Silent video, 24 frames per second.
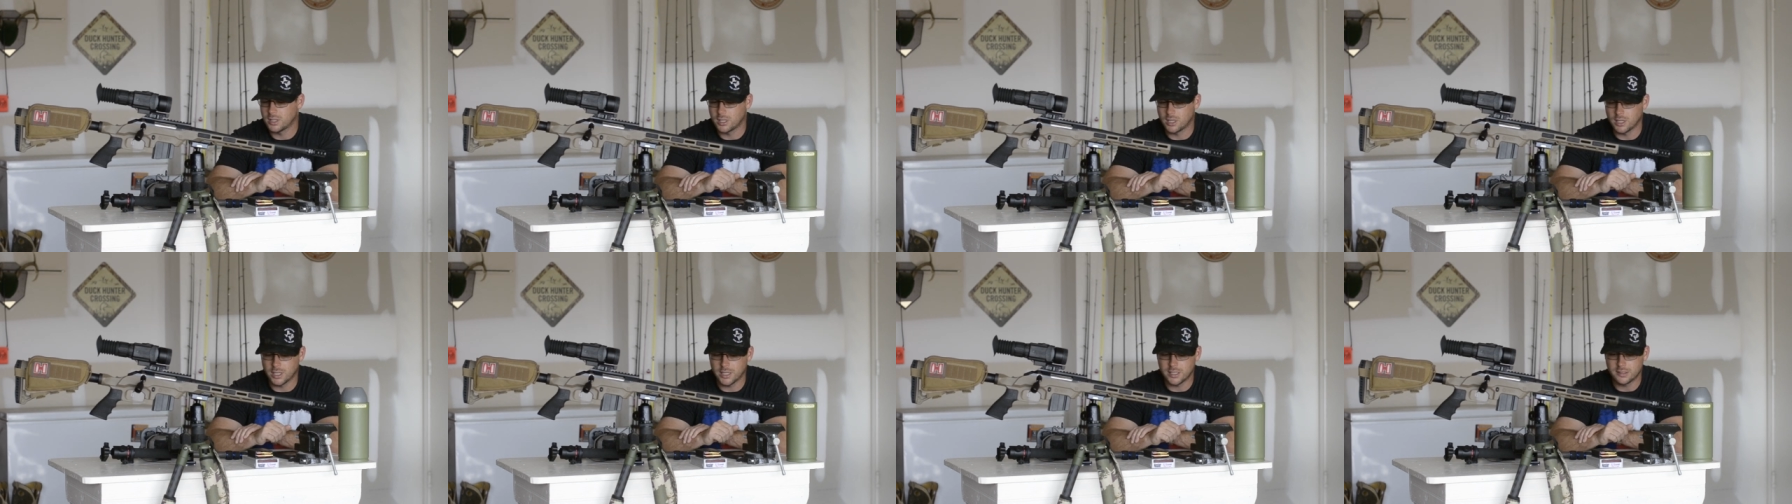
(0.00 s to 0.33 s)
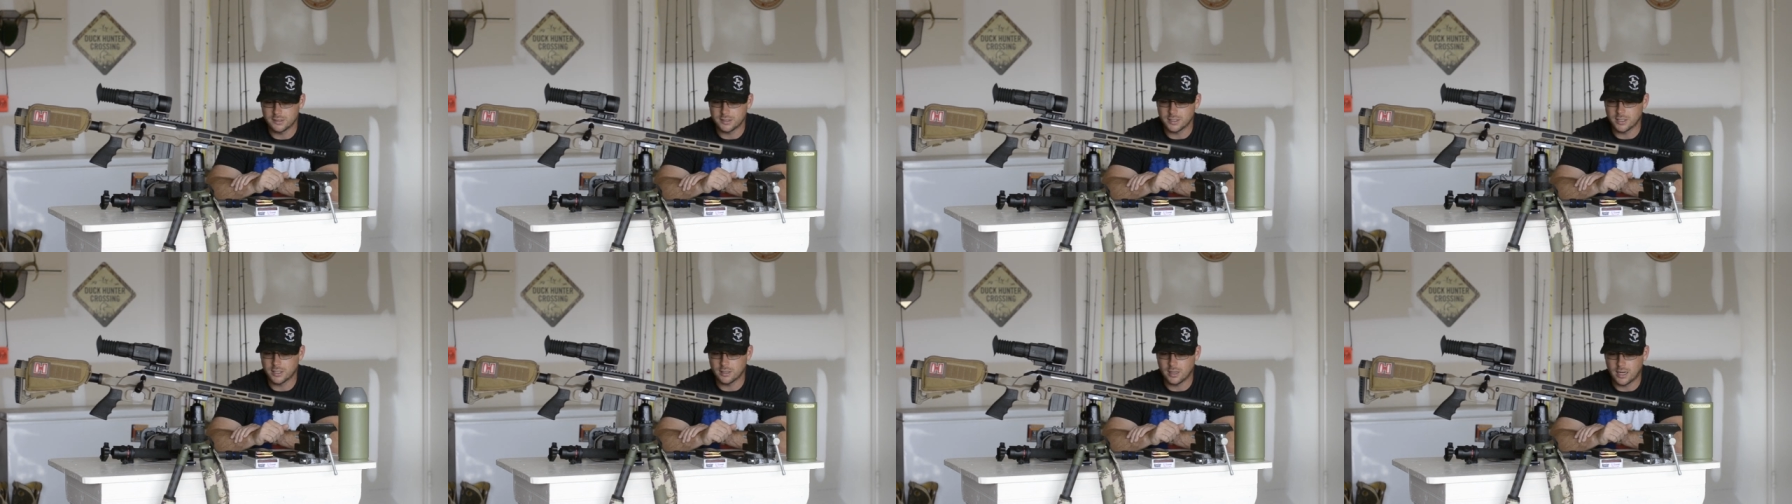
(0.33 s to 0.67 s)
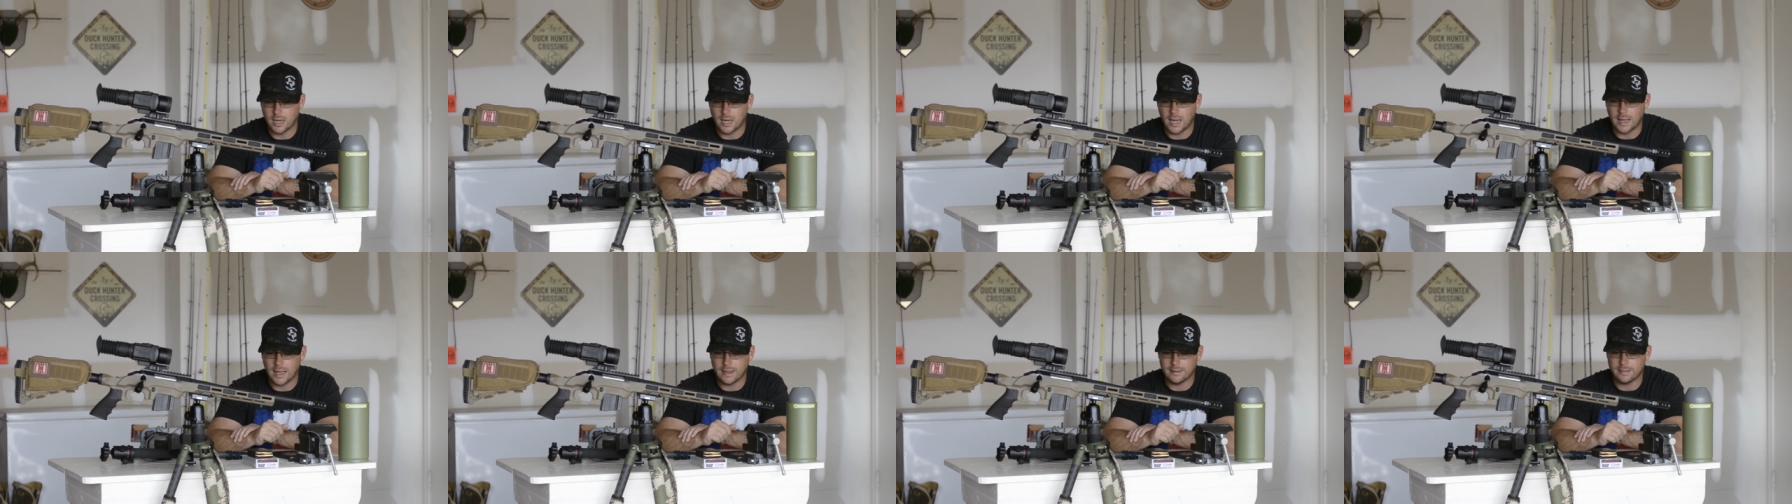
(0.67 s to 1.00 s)
throws it a
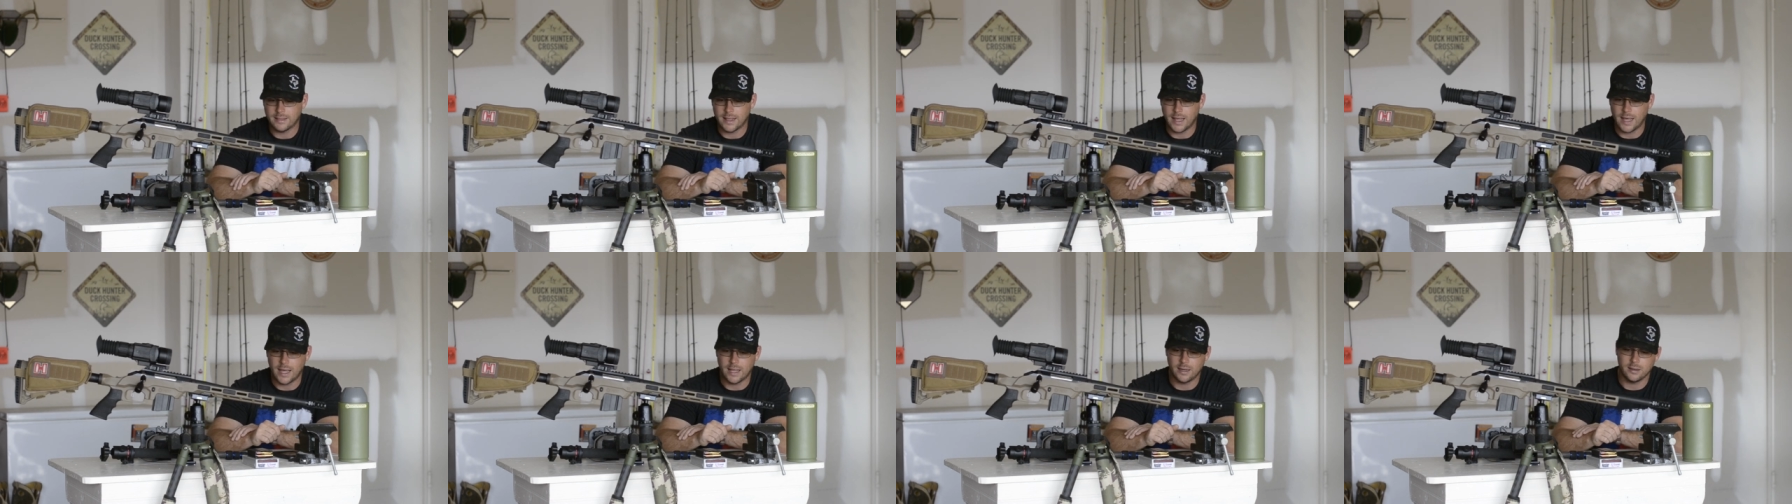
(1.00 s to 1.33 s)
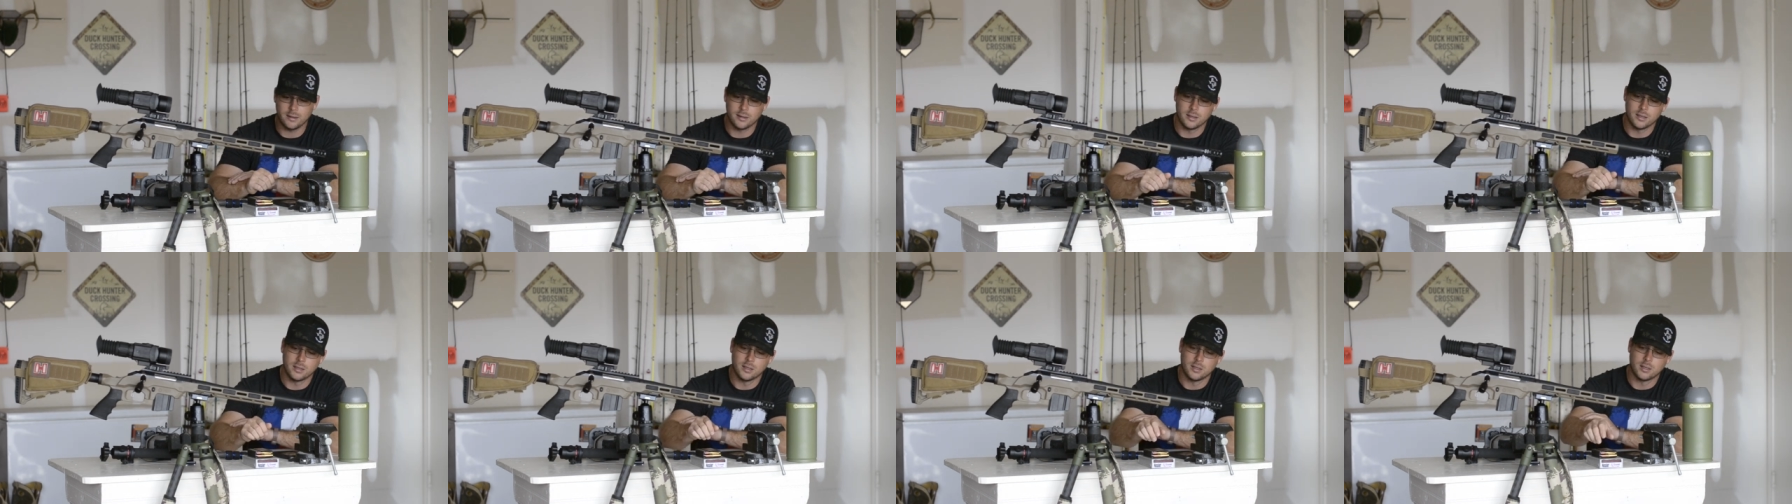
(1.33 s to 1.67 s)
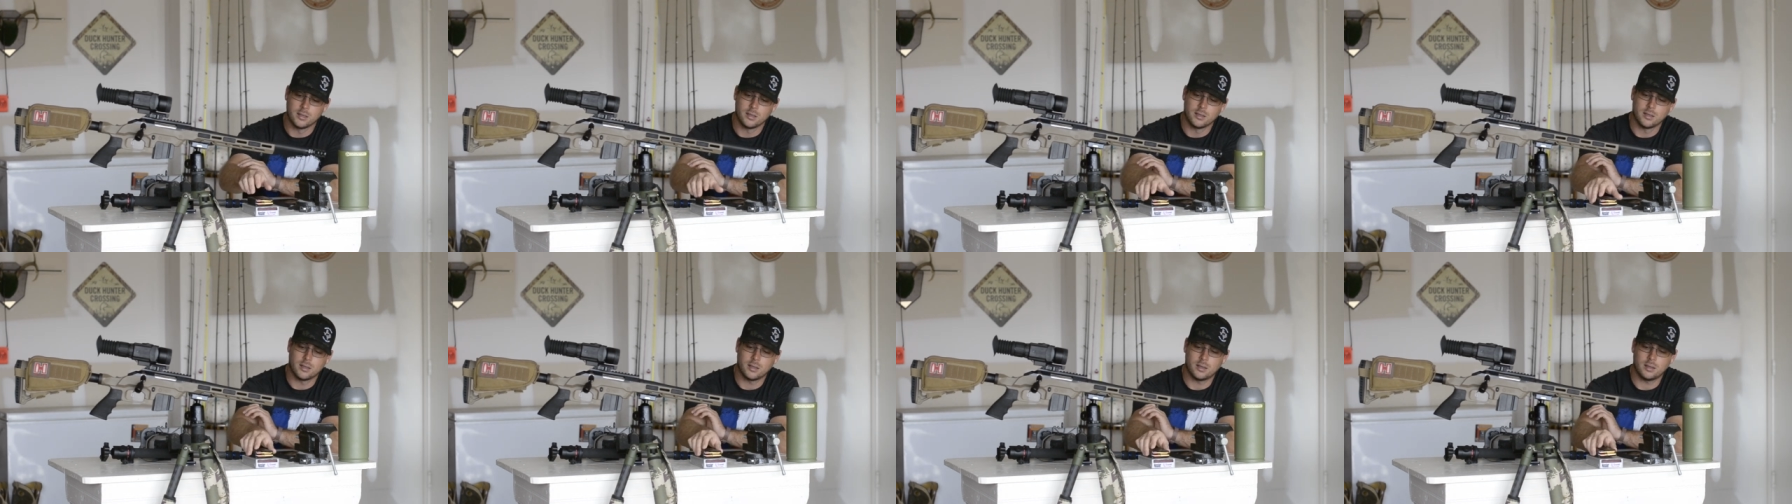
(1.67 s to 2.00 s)
little easier. I like
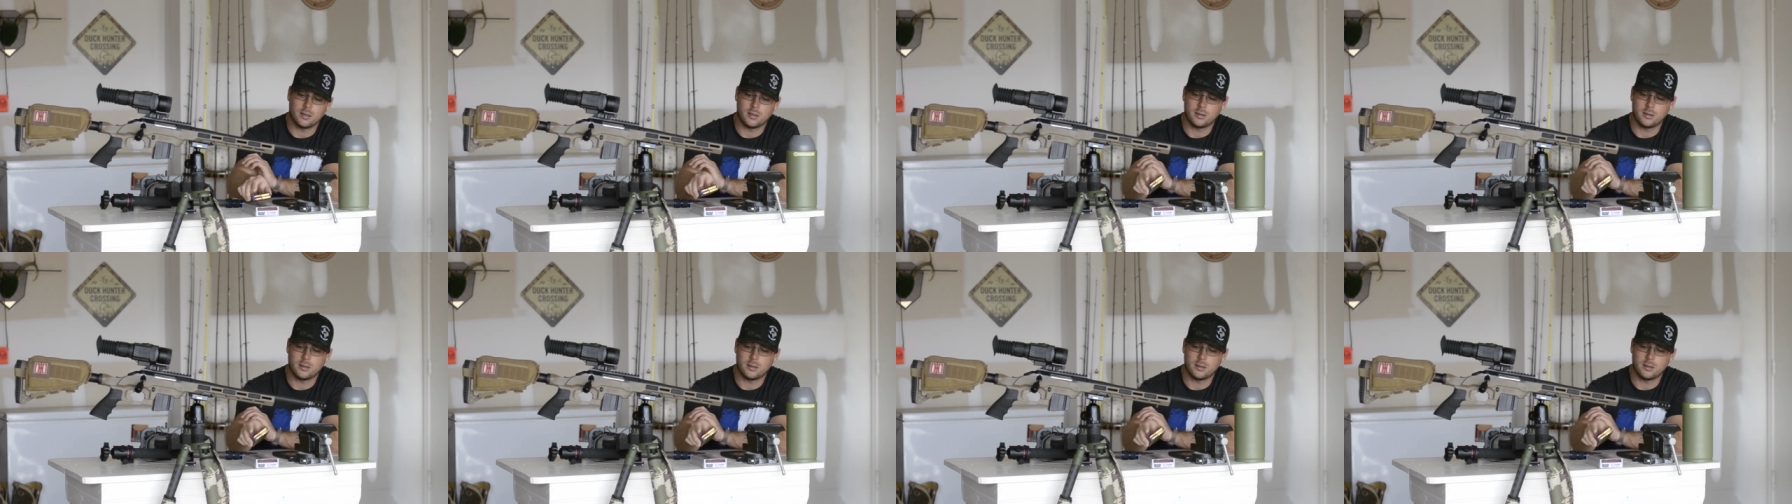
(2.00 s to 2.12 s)
that.